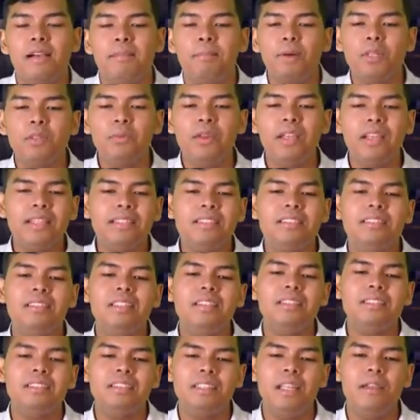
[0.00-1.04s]
But we can
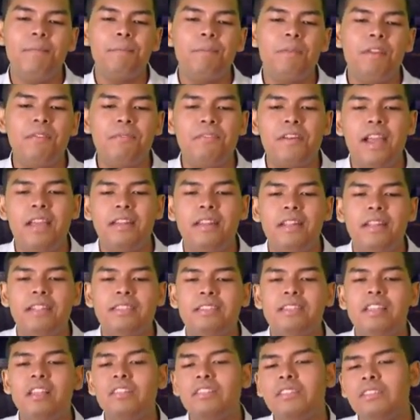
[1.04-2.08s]
still simplify
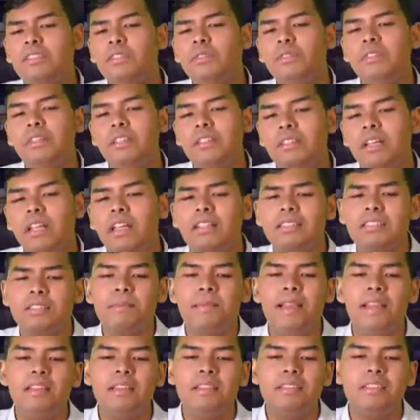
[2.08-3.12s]
this. Let's do this. Let's
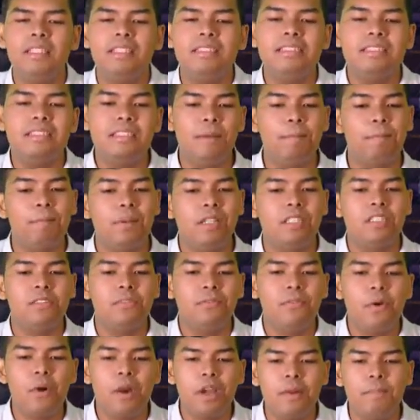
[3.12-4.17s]
make this in
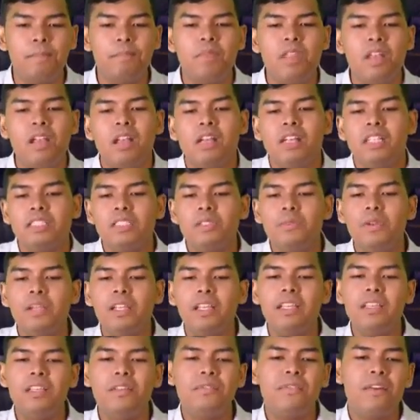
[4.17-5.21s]
simplest form. So we
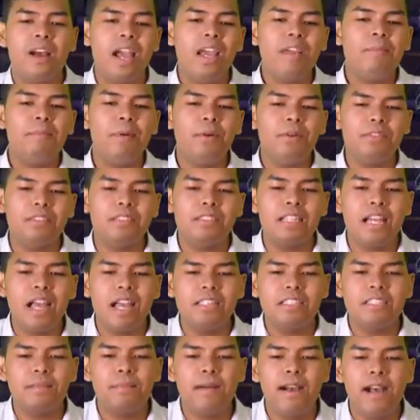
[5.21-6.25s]
can divide both
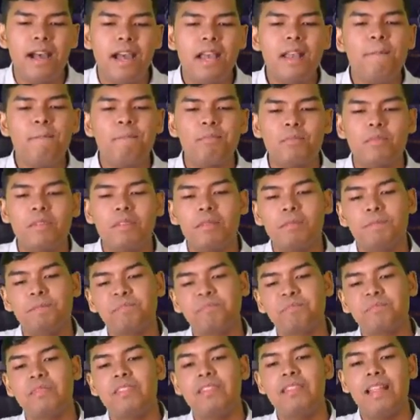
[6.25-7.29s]
sides by
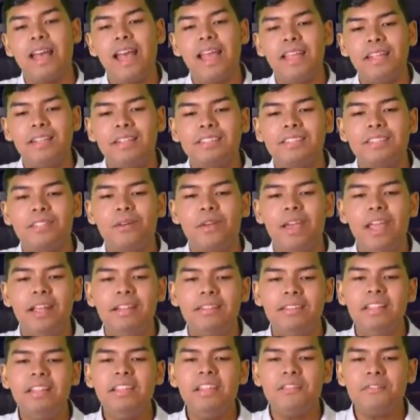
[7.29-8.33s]
nine. So
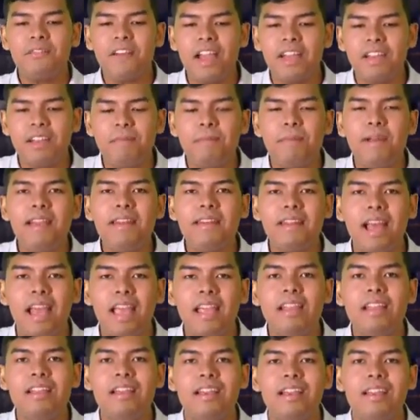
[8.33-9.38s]
eighteen divided by
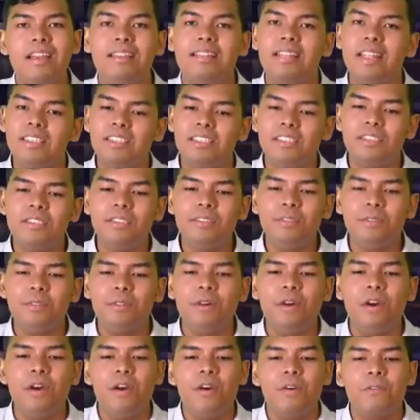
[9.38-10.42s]
nine, that's
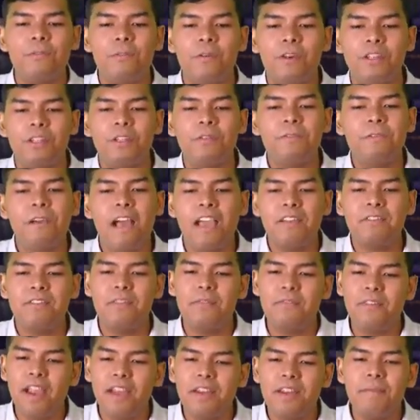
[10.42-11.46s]
two. forty-five
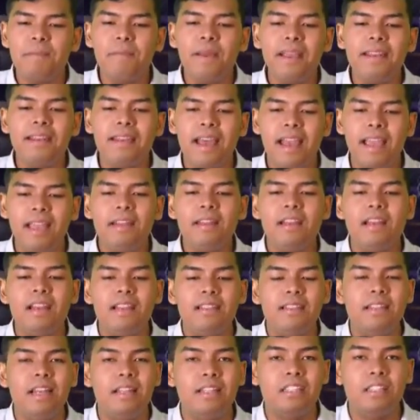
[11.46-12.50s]
divided by nine,
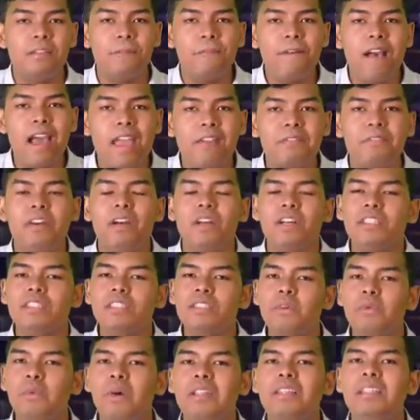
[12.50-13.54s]
that's five.
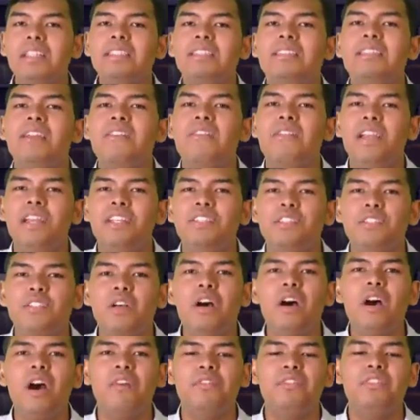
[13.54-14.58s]
So what is the
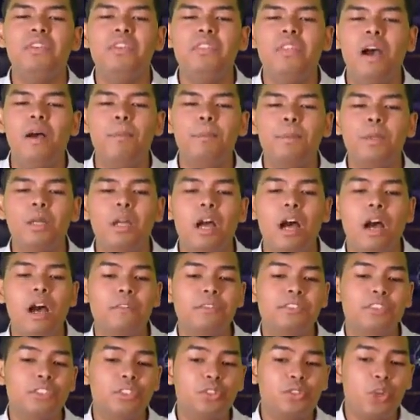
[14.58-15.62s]
ratio of the number
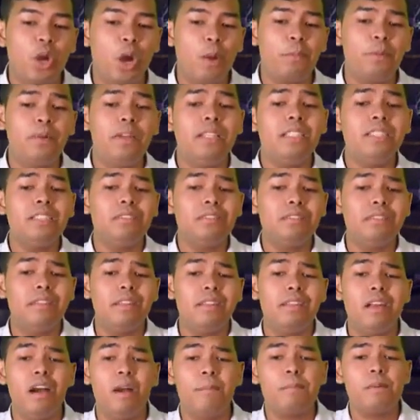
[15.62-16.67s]
of strawberries to
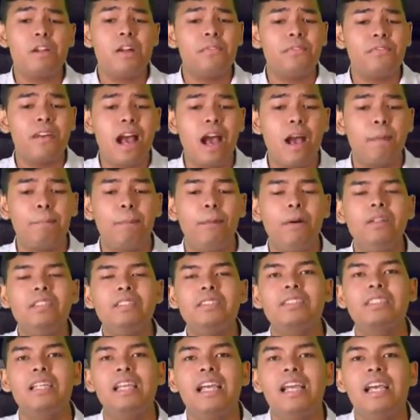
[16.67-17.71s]
the number of
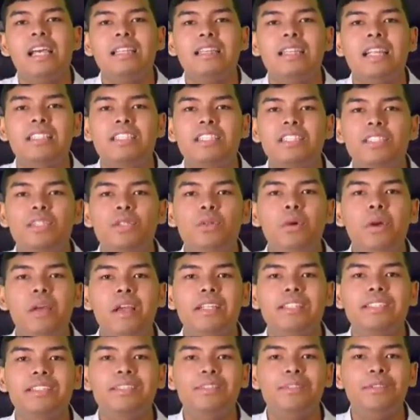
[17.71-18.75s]
apples? That's two
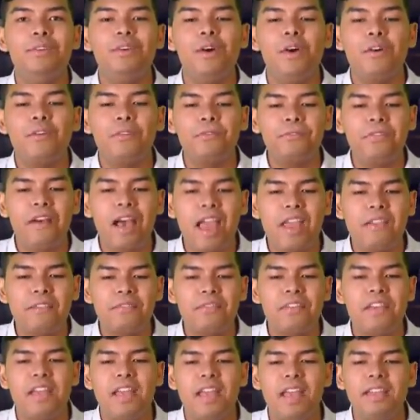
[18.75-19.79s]
is to five.
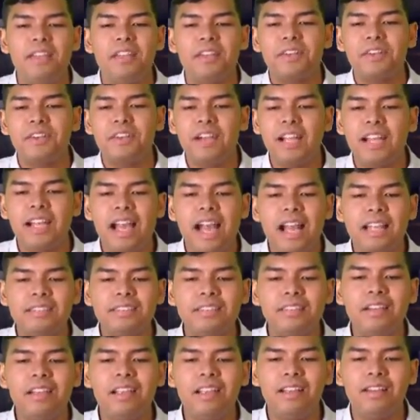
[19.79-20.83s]
And the correct
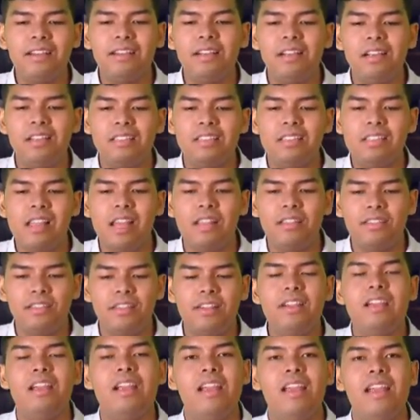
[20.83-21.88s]
answer here is
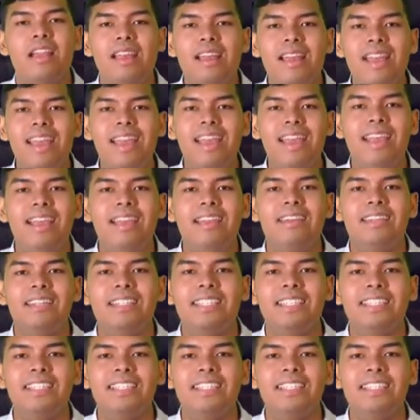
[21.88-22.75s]
letter A.